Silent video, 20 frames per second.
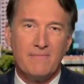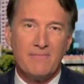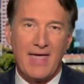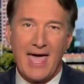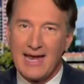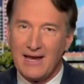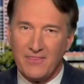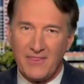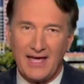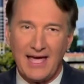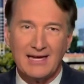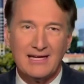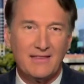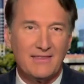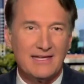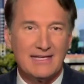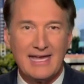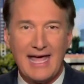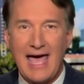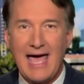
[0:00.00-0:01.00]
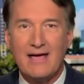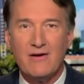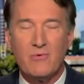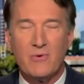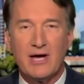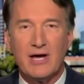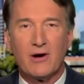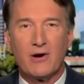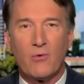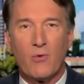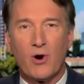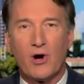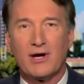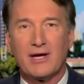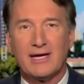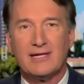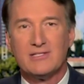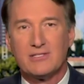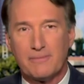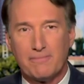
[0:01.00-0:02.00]
And at the end of the day, we are
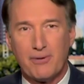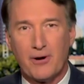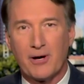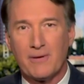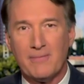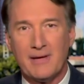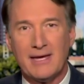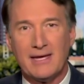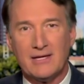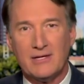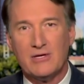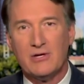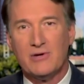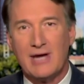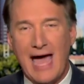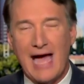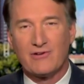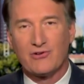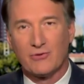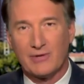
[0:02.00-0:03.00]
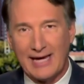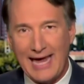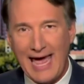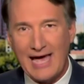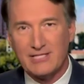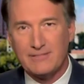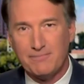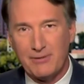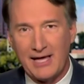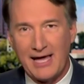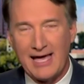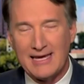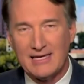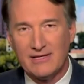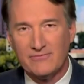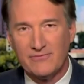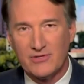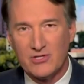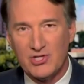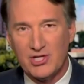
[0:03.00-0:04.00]
working to permit a new natural gas plant
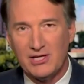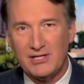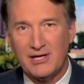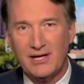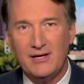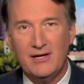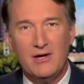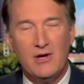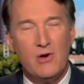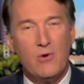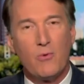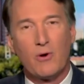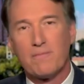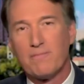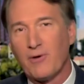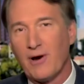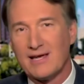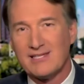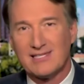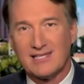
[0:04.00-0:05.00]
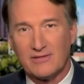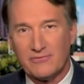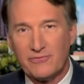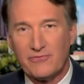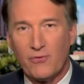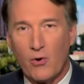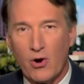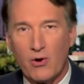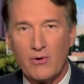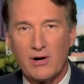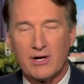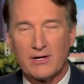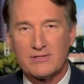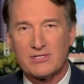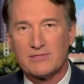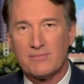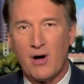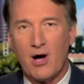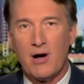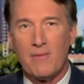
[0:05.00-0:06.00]
in Virginia. We're pressing forward on
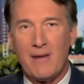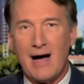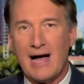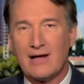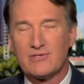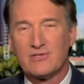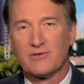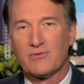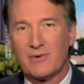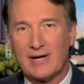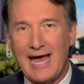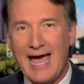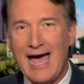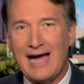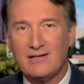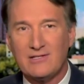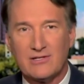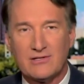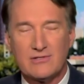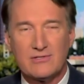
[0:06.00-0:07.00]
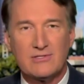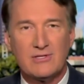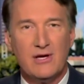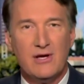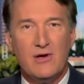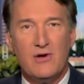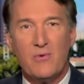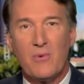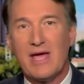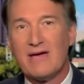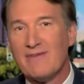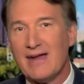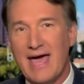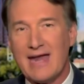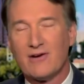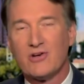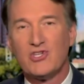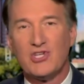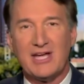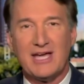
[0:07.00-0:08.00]
small modular reactors. We have an
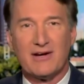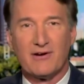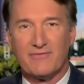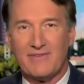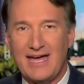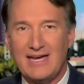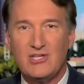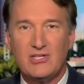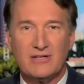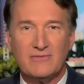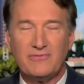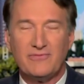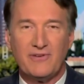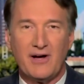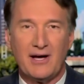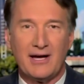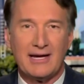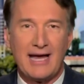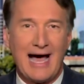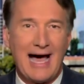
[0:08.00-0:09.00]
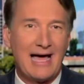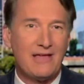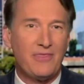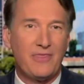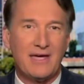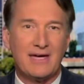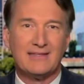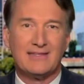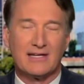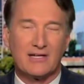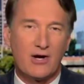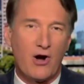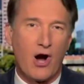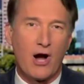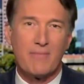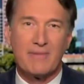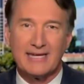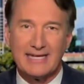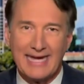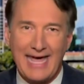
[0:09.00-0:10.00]
energy innovation fund. I think that
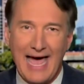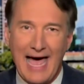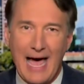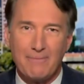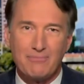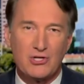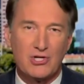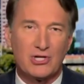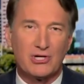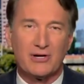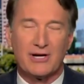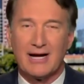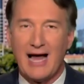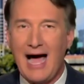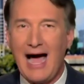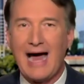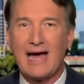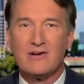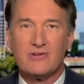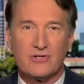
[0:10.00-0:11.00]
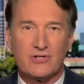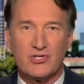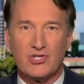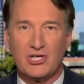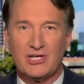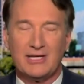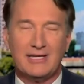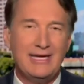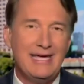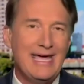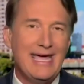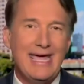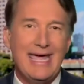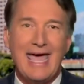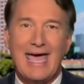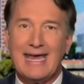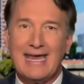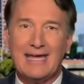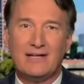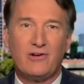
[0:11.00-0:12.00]
carbon capture and hydrogen
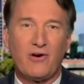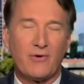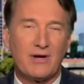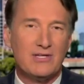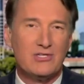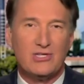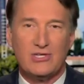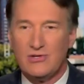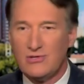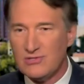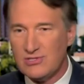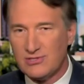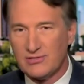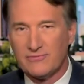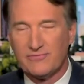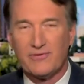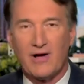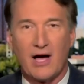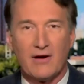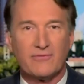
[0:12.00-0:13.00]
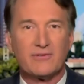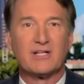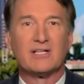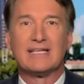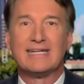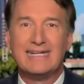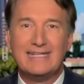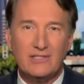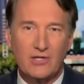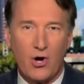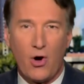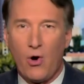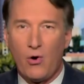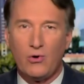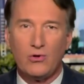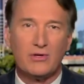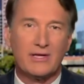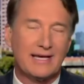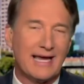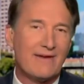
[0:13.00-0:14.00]
and increased use of clean
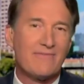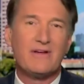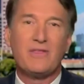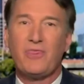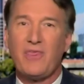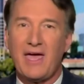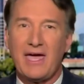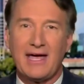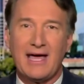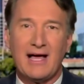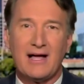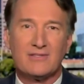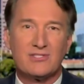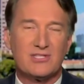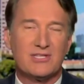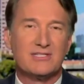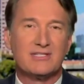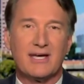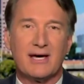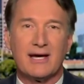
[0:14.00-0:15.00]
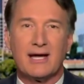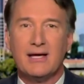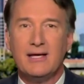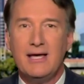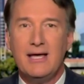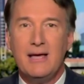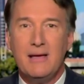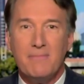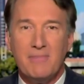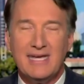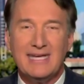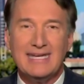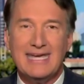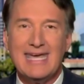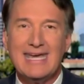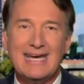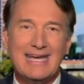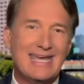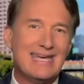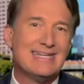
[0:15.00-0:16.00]
coal and everything else is going to be
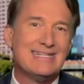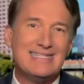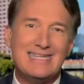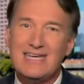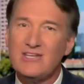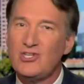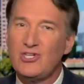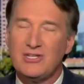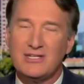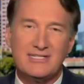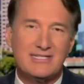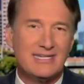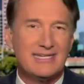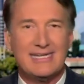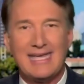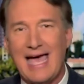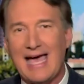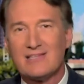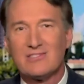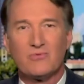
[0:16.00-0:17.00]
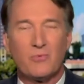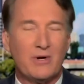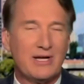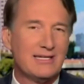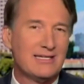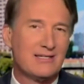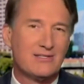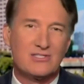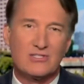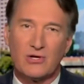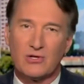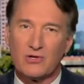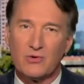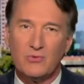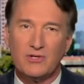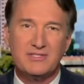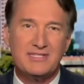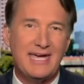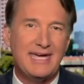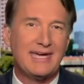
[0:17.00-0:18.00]
needed in addition to, yes, wind and solar.
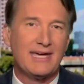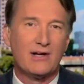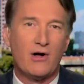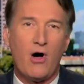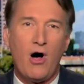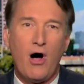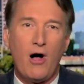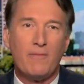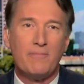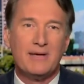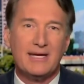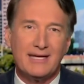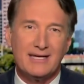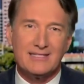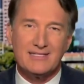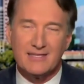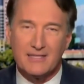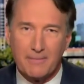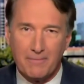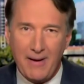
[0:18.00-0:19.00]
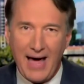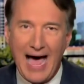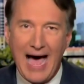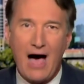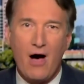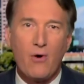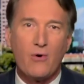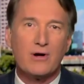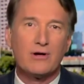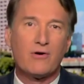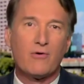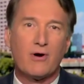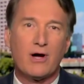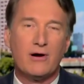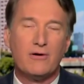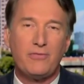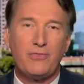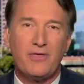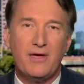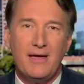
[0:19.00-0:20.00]
We'll take it all because the power
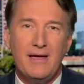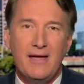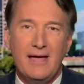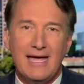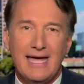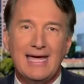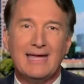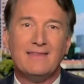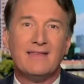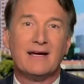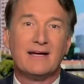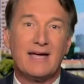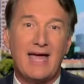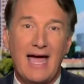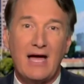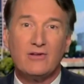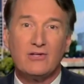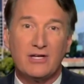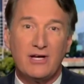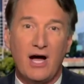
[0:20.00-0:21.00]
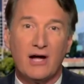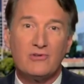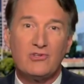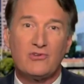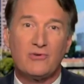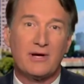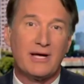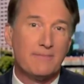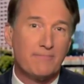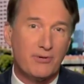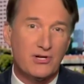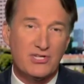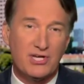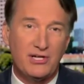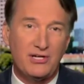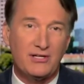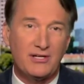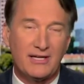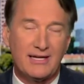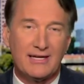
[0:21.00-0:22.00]
growth in the country, and
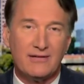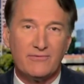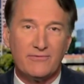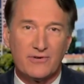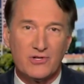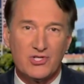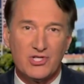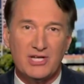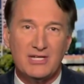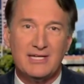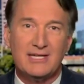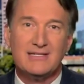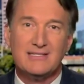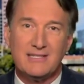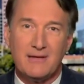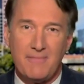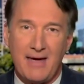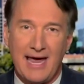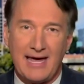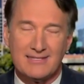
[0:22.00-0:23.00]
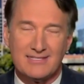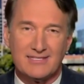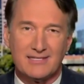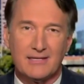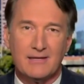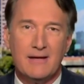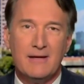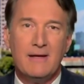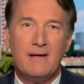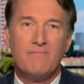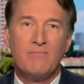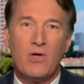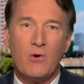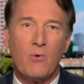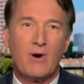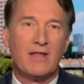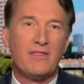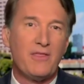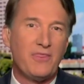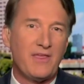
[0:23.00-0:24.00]
particularly in Virginia, demands it.
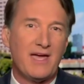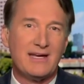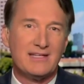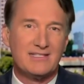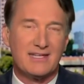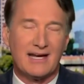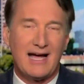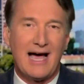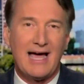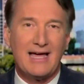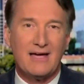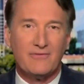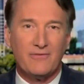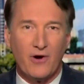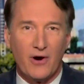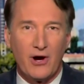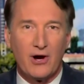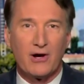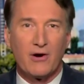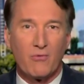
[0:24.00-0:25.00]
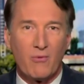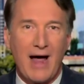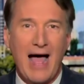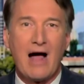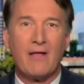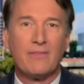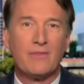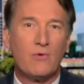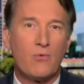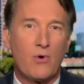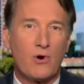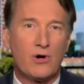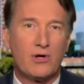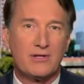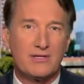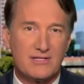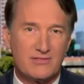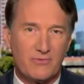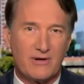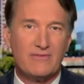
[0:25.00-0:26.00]
One of the things that I have heard around the
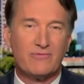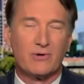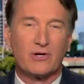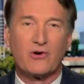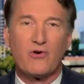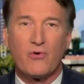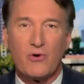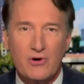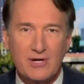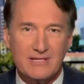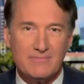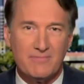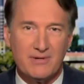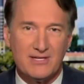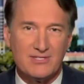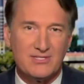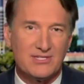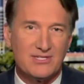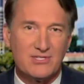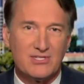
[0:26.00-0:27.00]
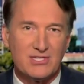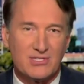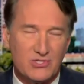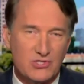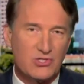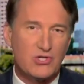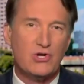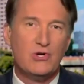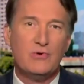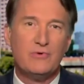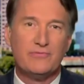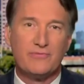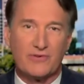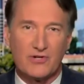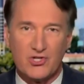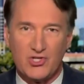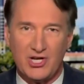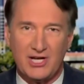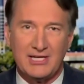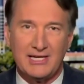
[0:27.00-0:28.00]
world as we've recruited businesses to
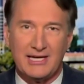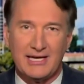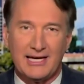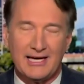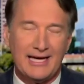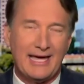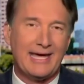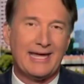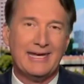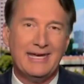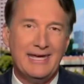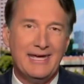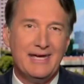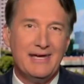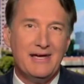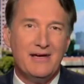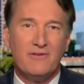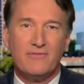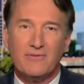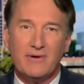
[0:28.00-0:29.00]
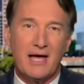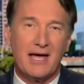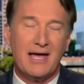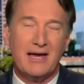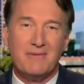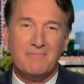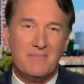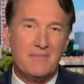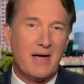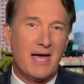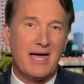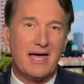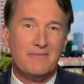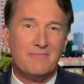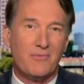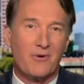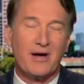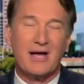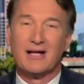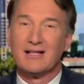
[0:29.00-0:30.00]
Virginia, and
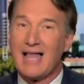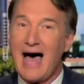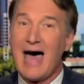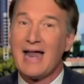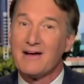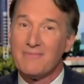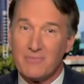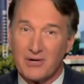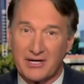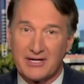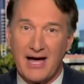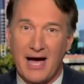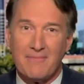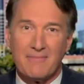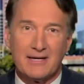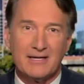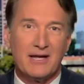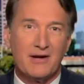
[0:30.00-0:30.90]
Maria, a lot of them are coming.